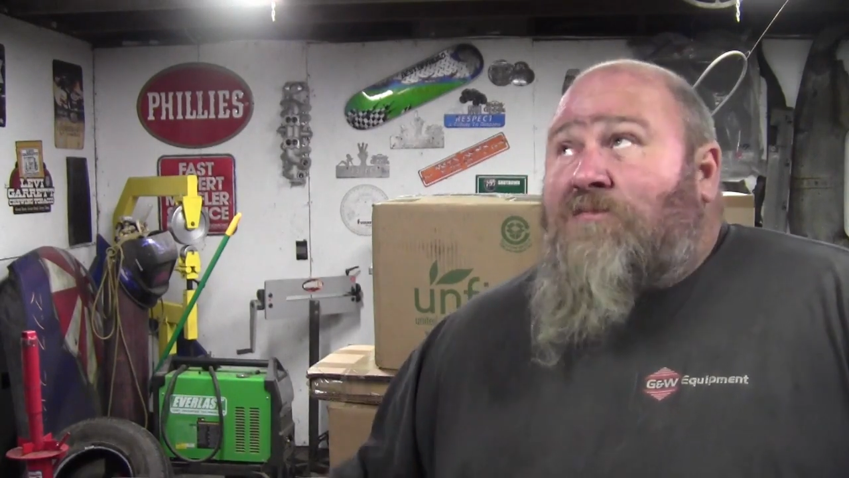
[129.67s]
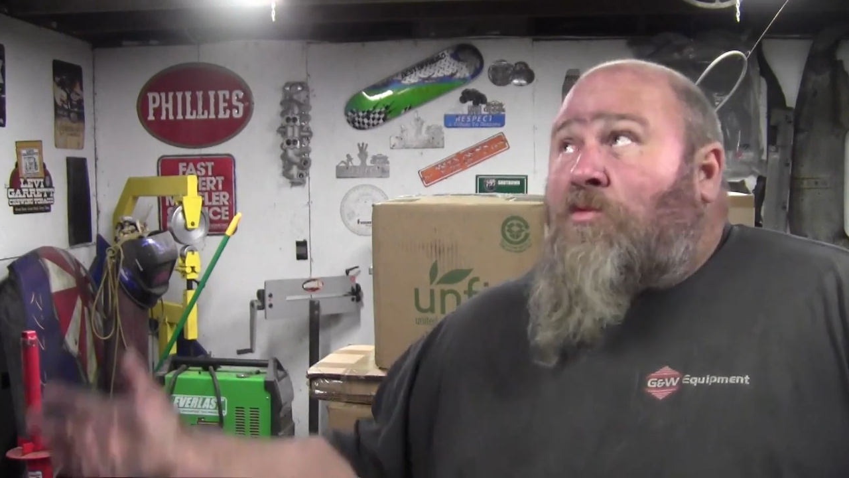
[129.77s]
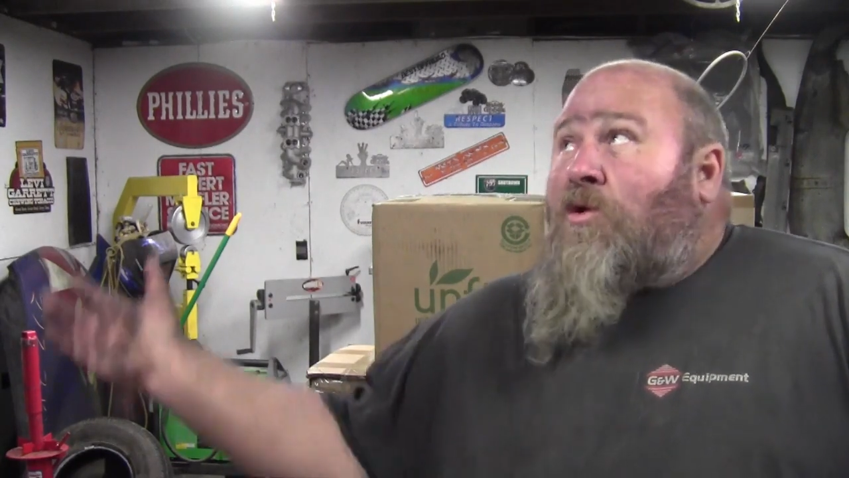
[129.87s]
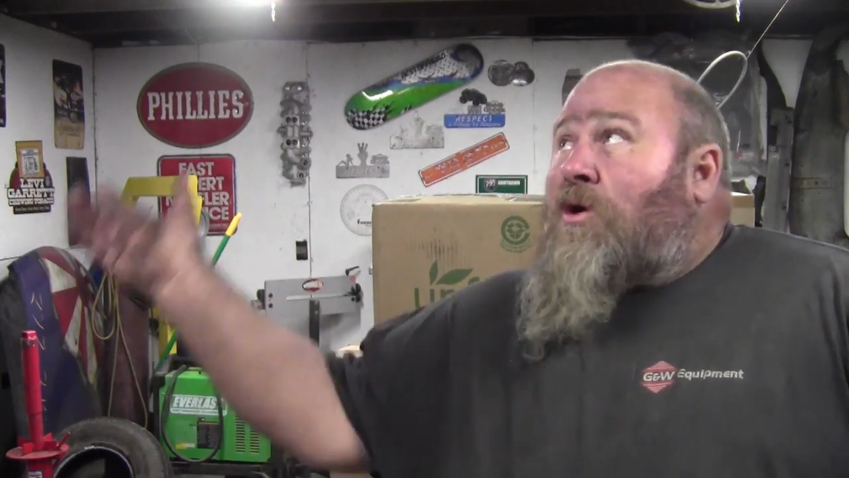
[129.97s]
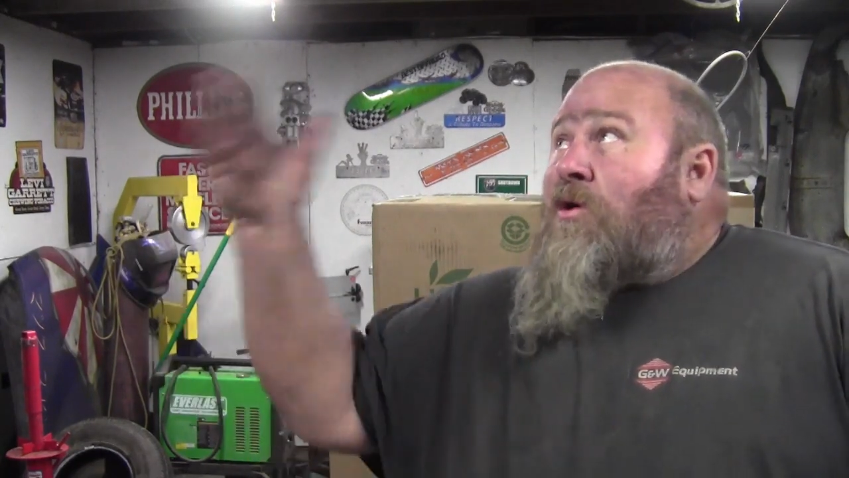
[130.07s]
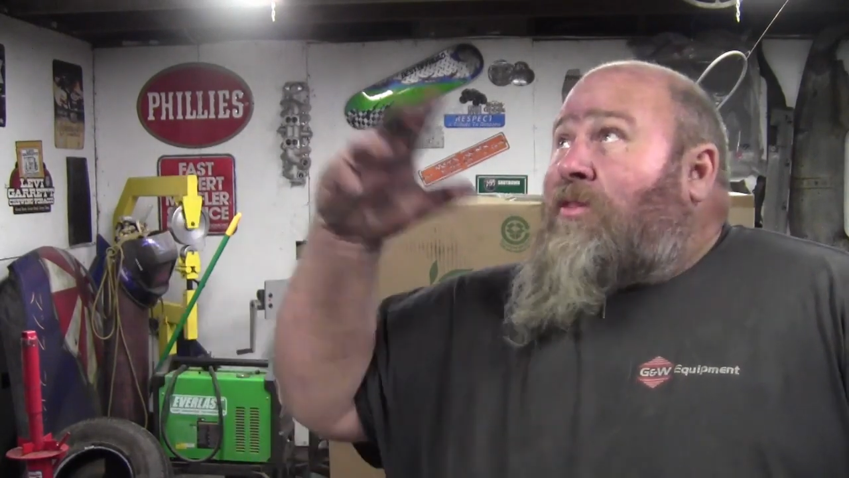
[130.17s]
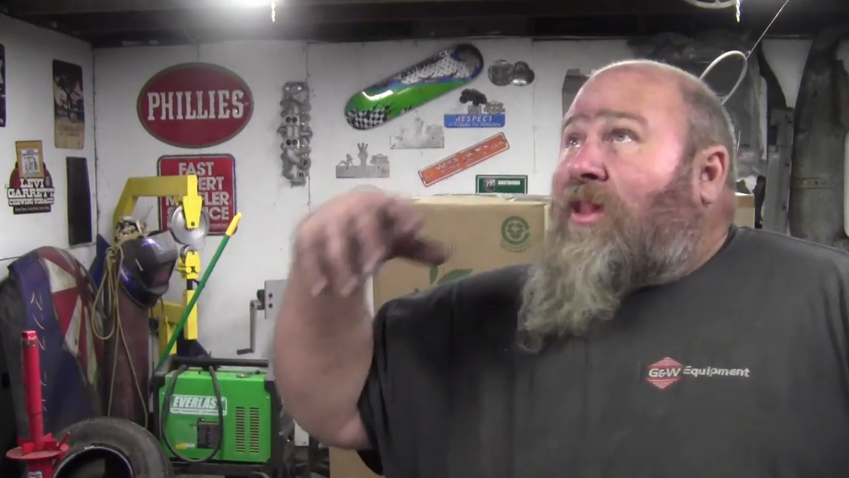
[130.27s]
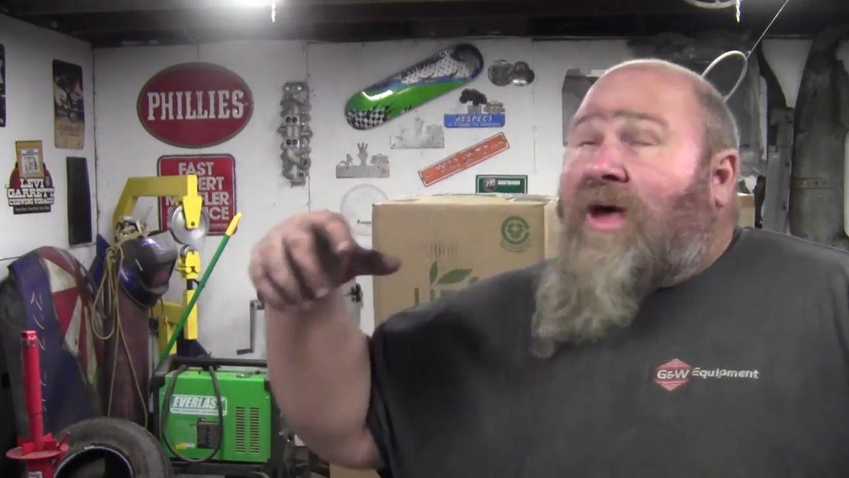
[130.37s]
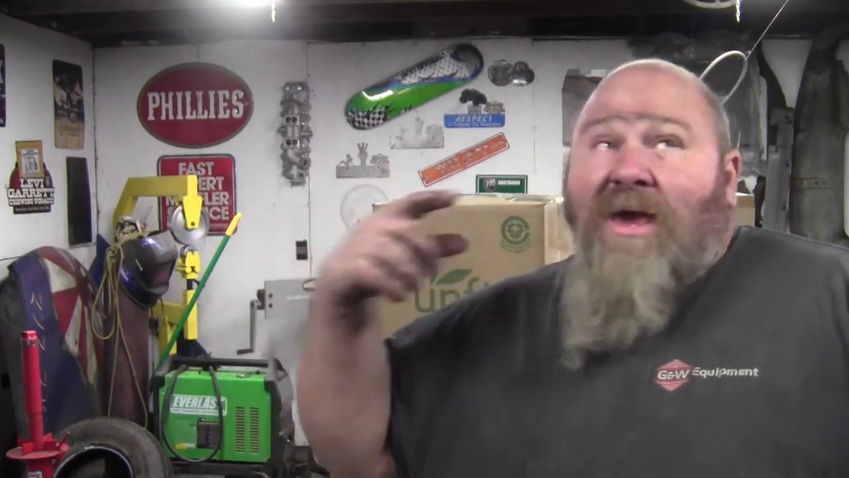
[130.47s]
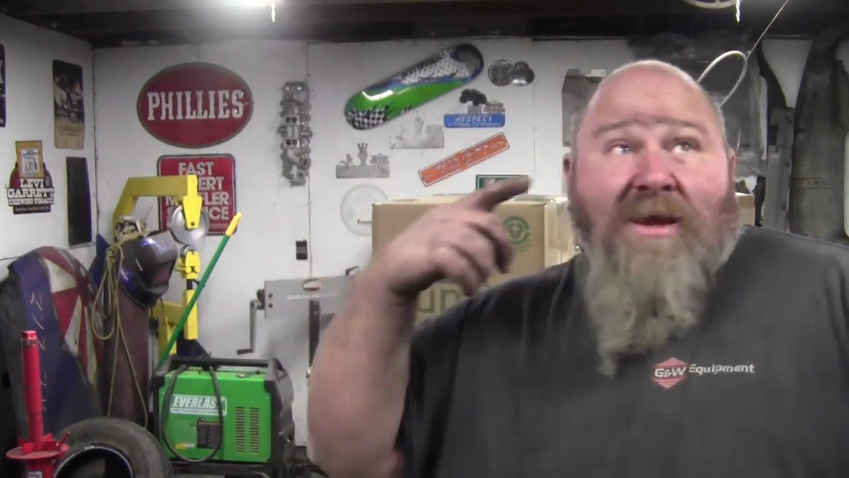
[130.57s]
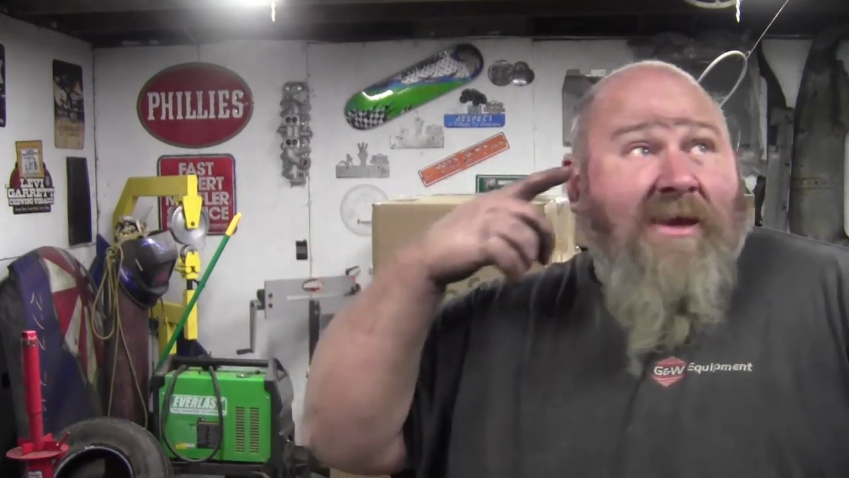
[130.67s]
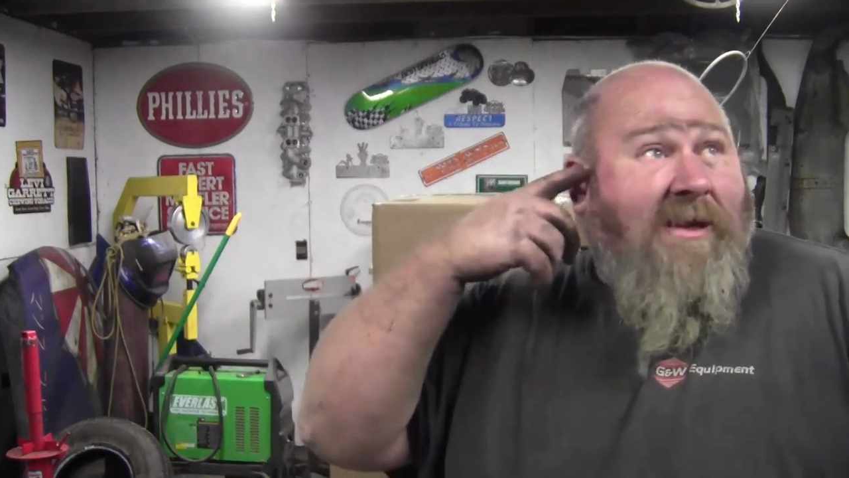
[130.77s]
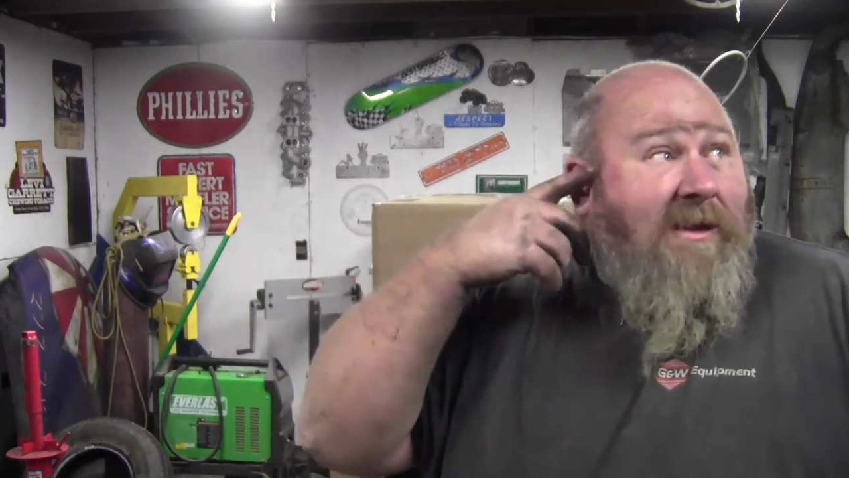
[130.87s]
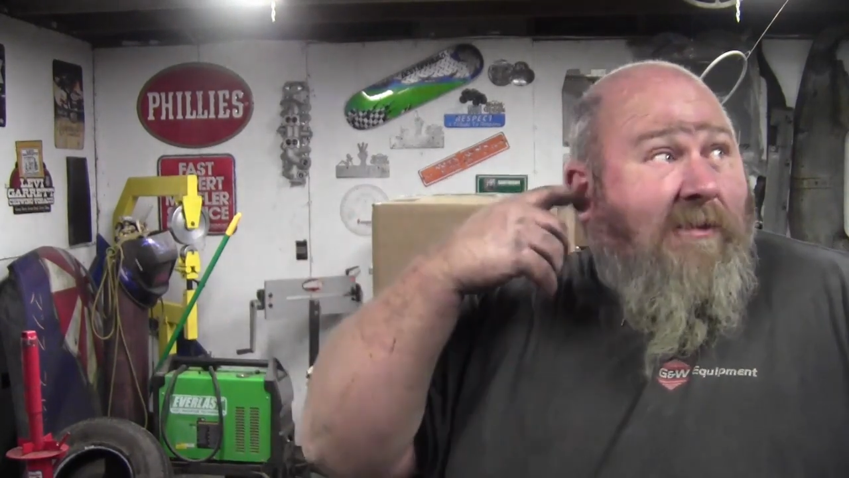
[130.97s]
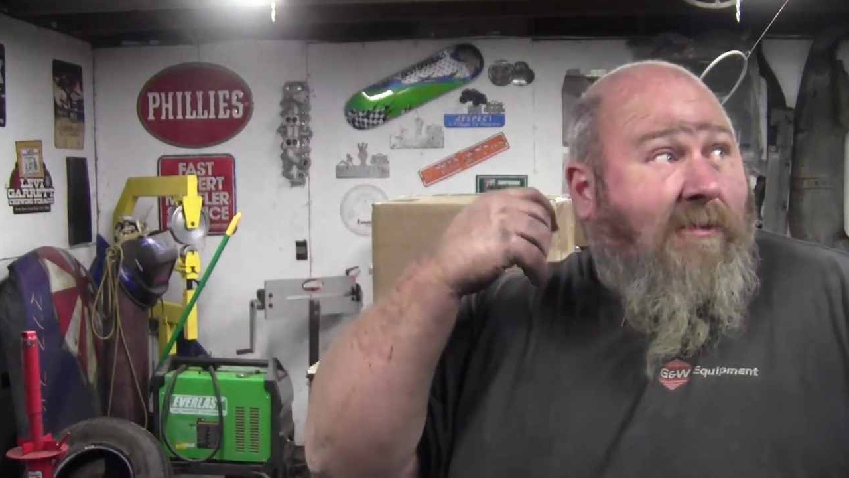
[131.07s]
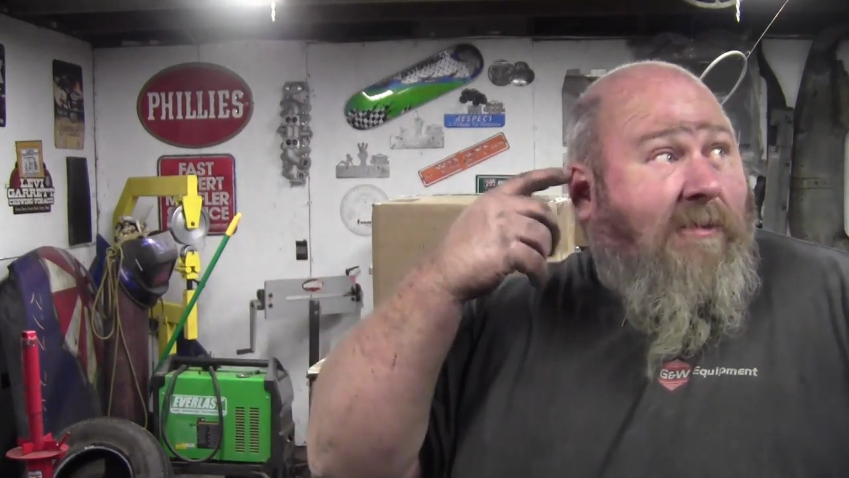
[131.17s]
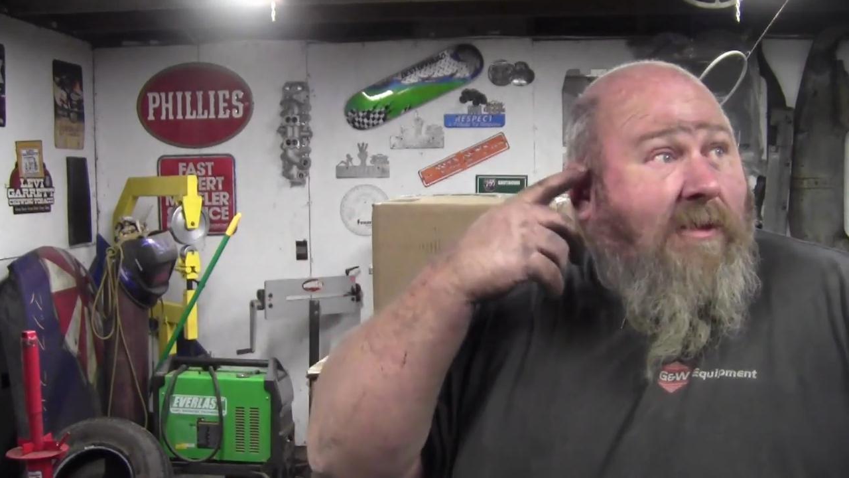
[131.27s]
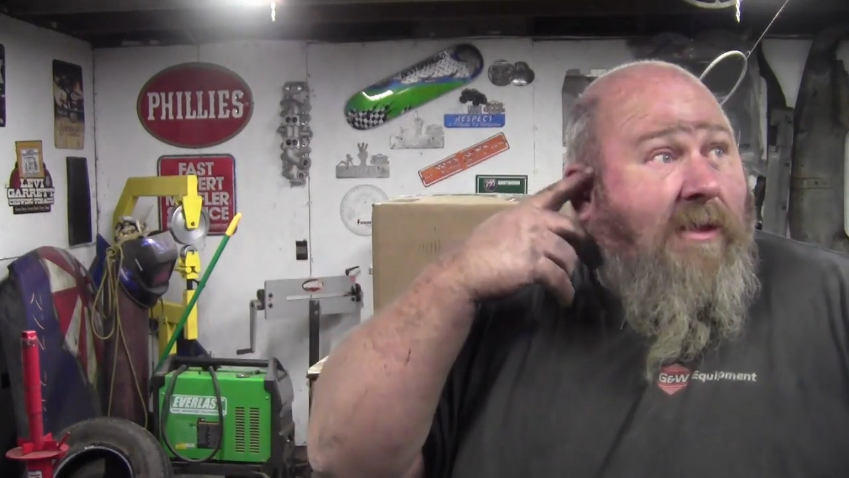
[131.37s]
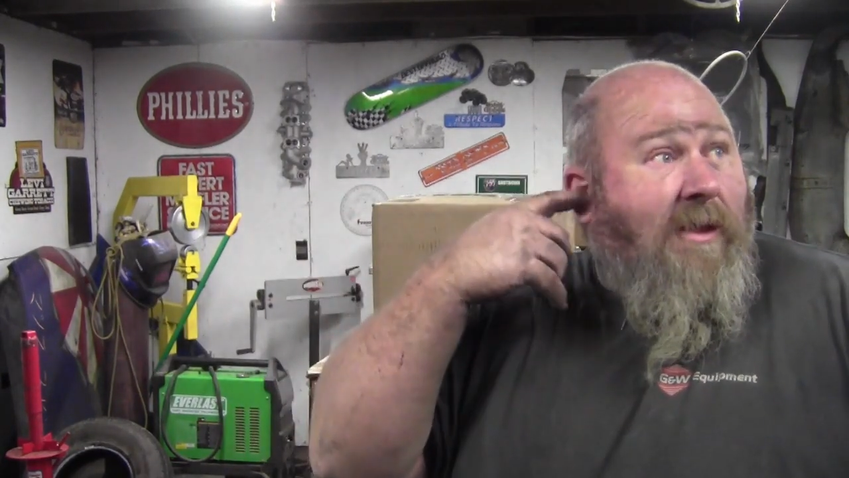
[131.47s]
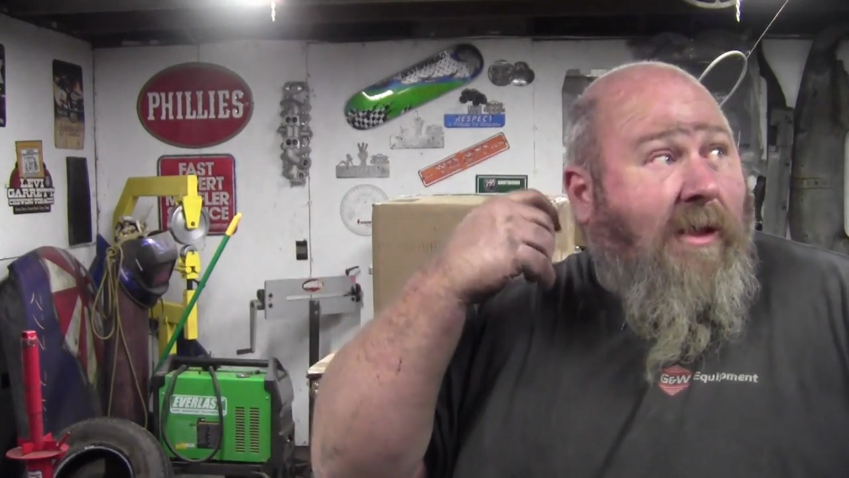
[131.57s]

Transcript: I'm going to work on the lighting in here.